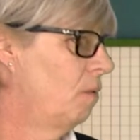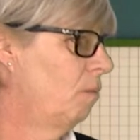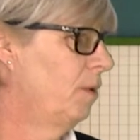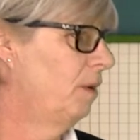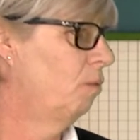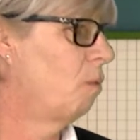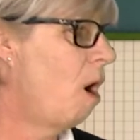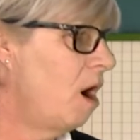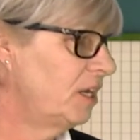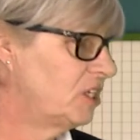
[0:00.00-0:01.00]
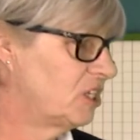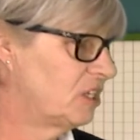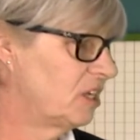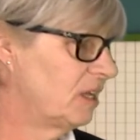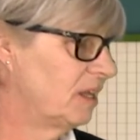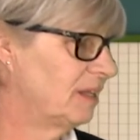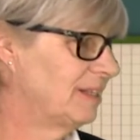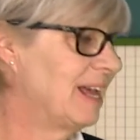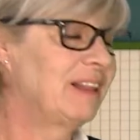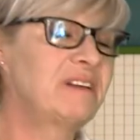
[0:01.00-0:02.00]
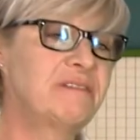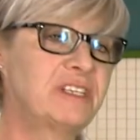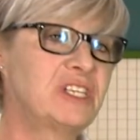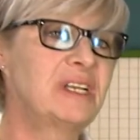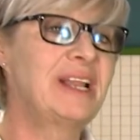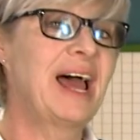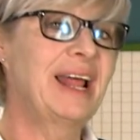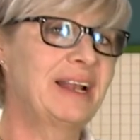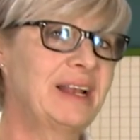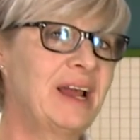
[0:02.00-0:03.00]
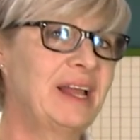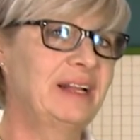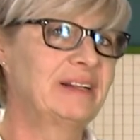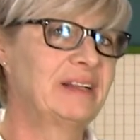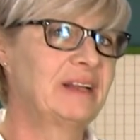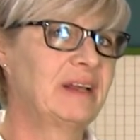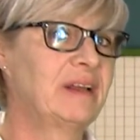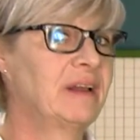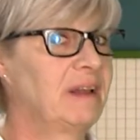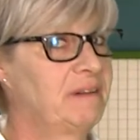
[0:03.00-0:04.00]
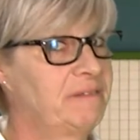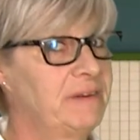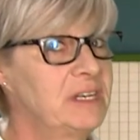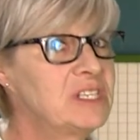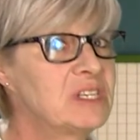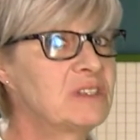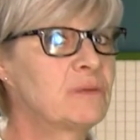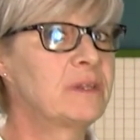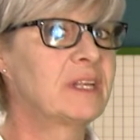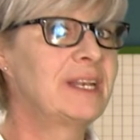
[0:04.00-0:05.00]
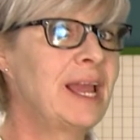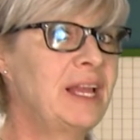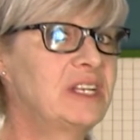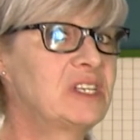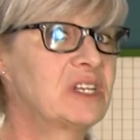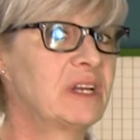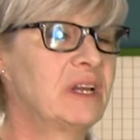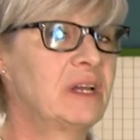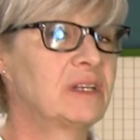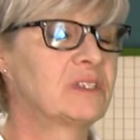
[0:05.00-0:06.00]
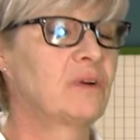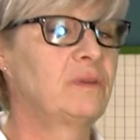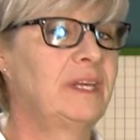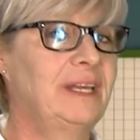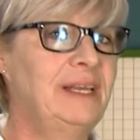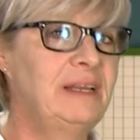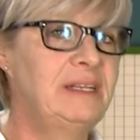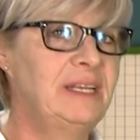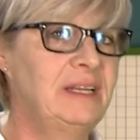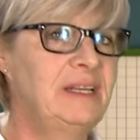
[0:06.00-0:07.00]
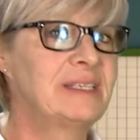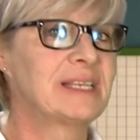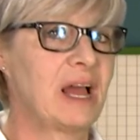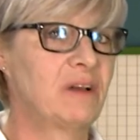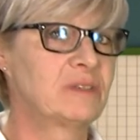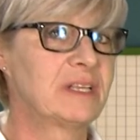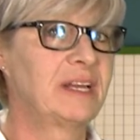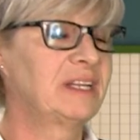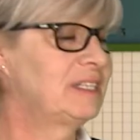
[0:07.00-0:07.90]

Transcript: We watched television at night. It finishes with an H, so the ED sounds like a